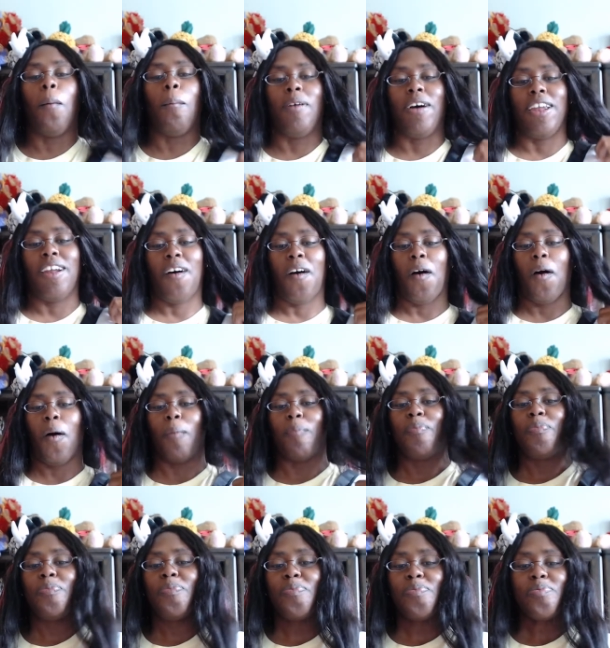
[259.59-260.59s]
but
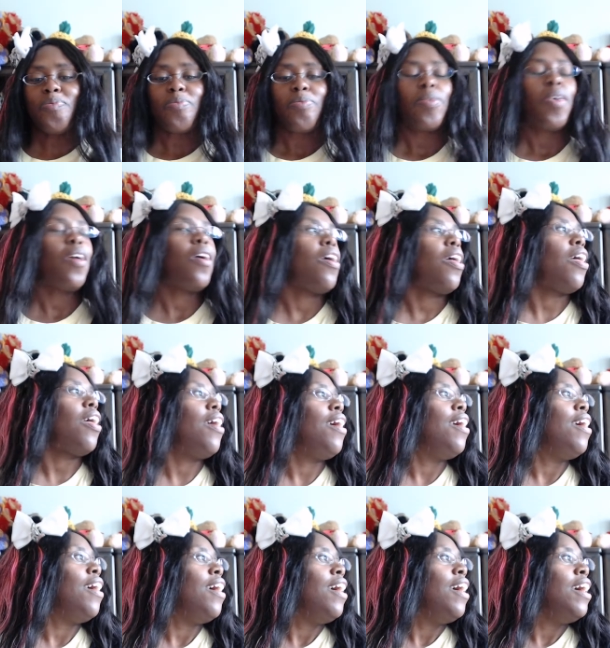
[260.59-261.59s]
um,
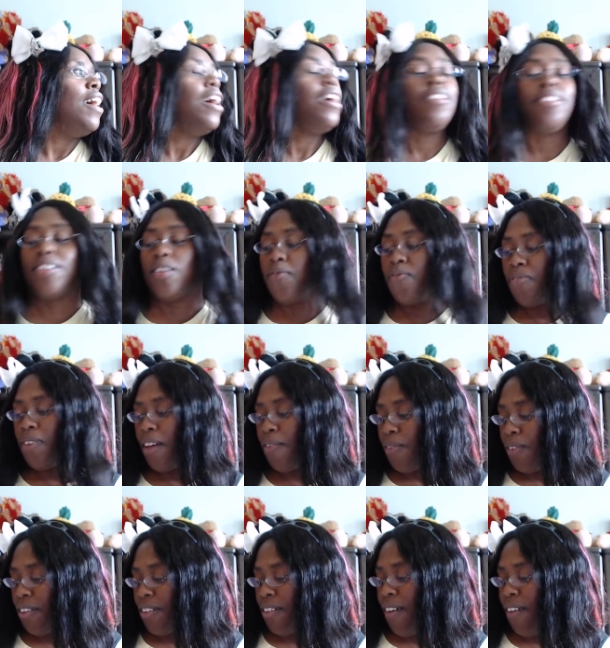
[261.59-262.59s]

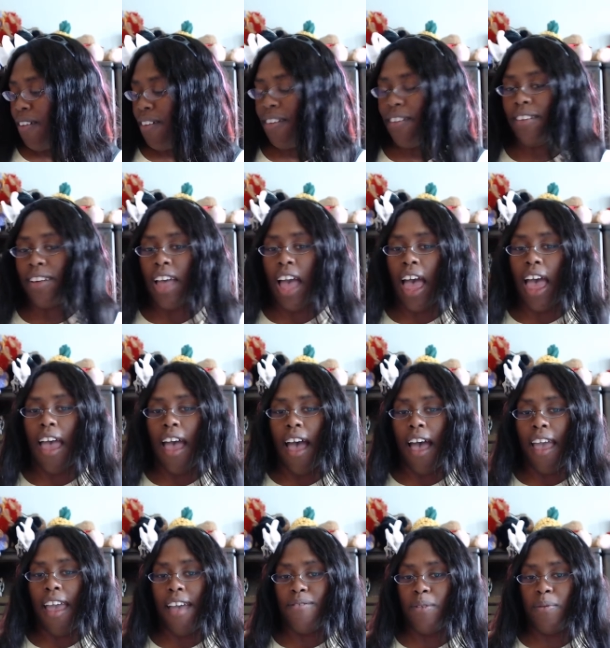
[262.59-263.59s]
Souffle Song, I
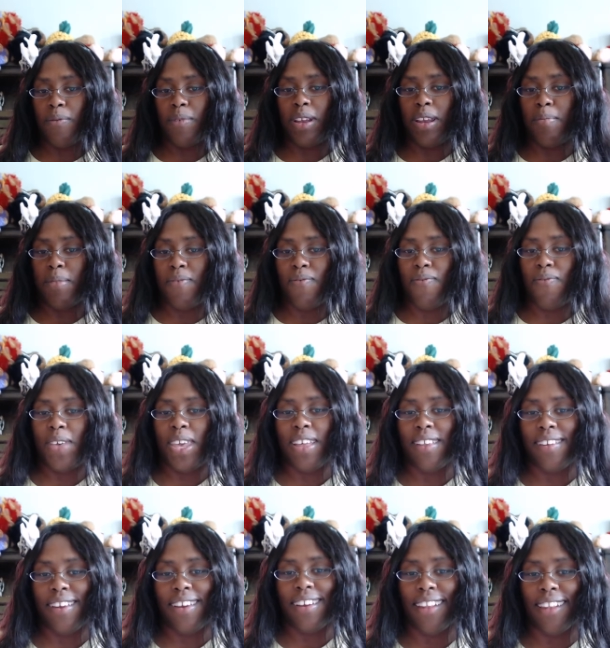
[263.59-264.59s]
haven't really been
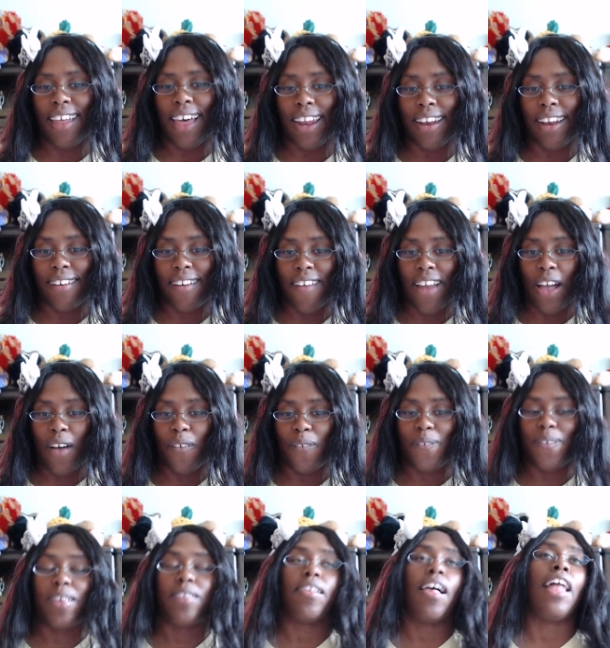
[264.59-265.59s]
feeling a lot of their
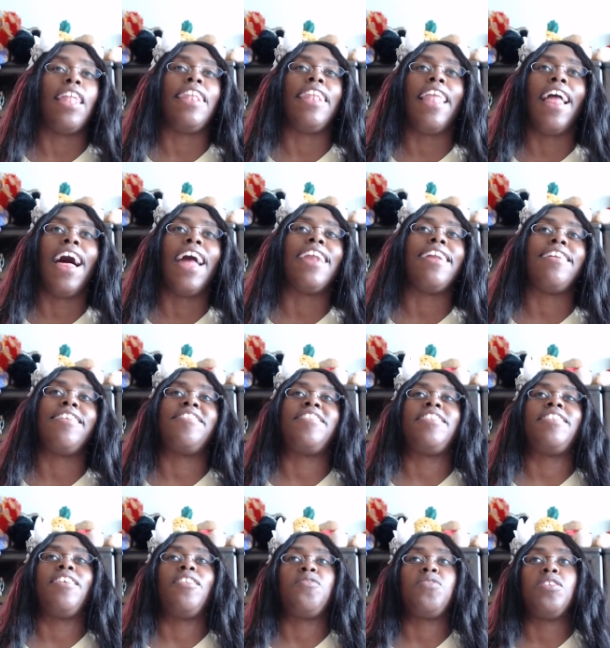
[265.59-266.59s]
outfits. A lot of their
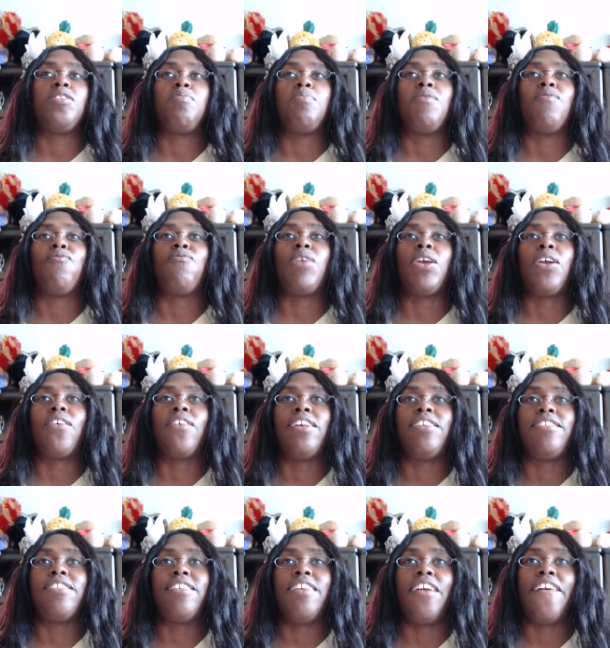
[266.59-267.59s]
stuff has been very
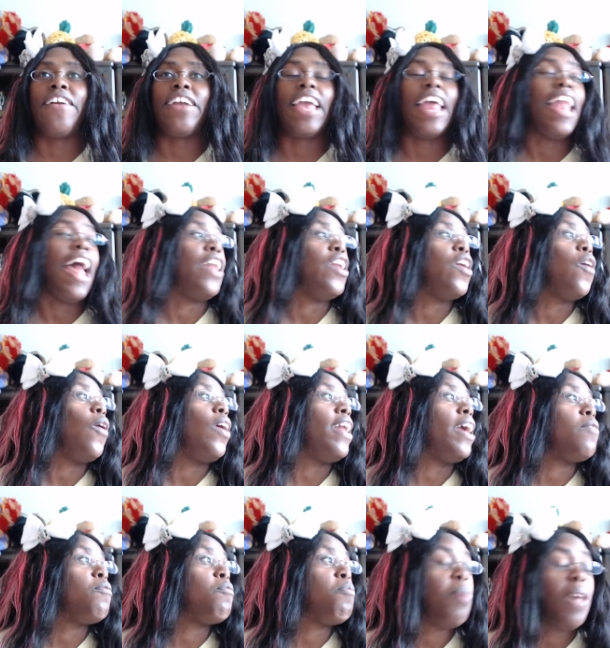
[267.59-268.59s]
generic, and I know
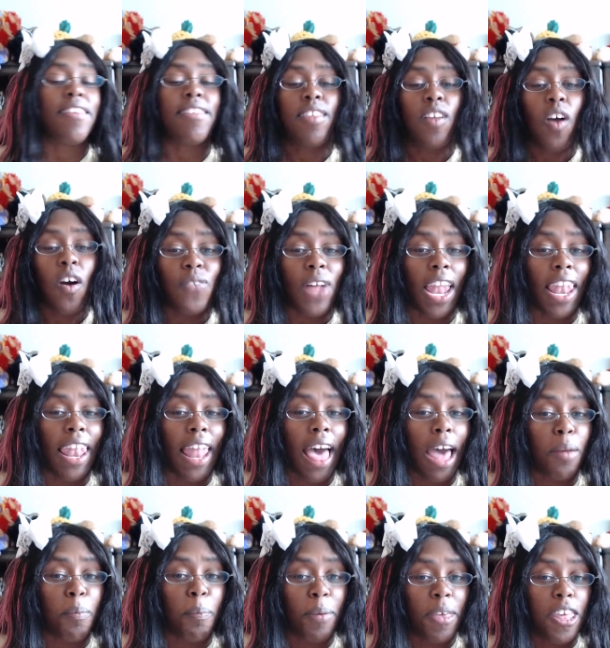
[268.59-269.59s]
they've pissed off a
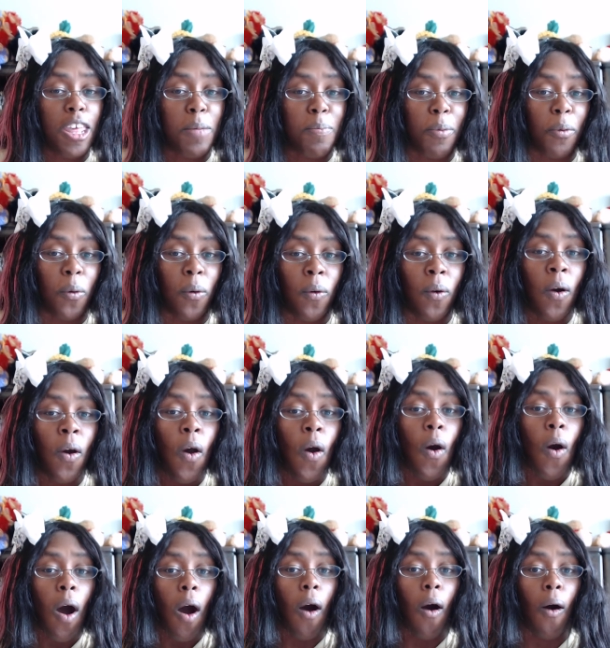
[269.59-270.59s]
lot of people.
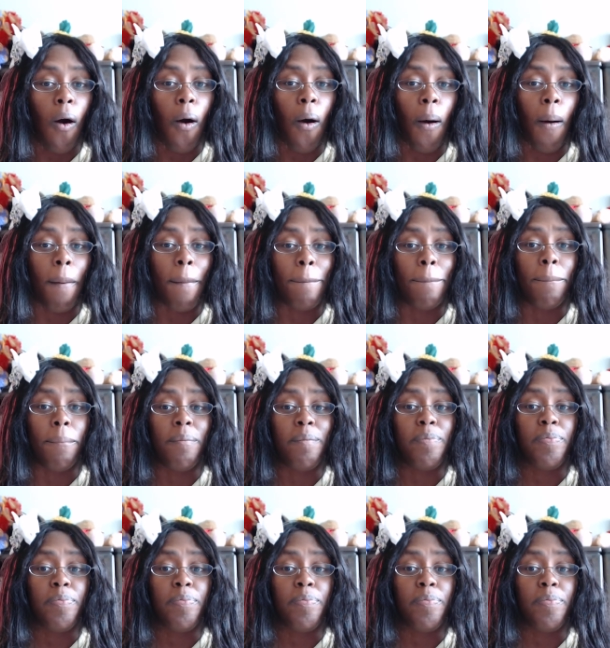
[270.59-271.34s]
Um,